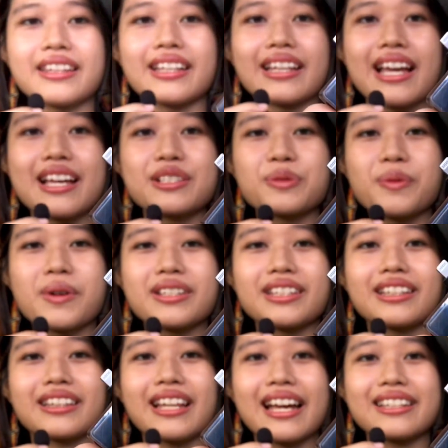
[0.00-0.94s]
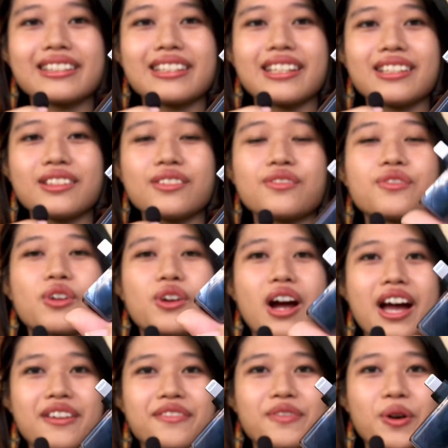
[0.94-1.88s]
The last one, the Lightning for
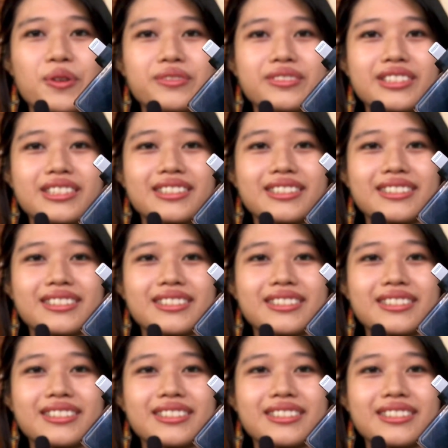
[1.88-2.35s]
iPhones.